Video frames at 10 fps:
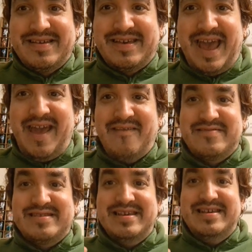
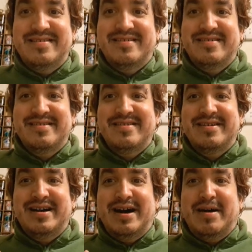KFC
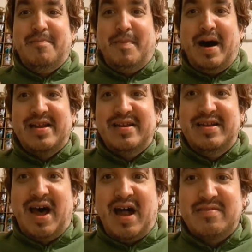might have
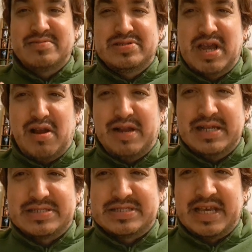not have shared
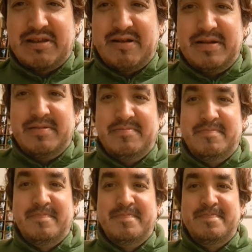his secret.
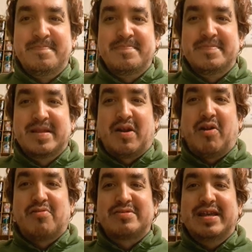The
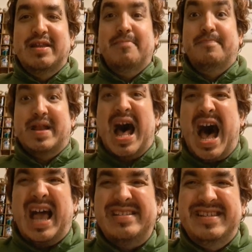Colonel didn't, but
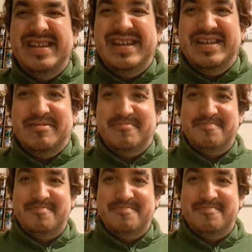I did.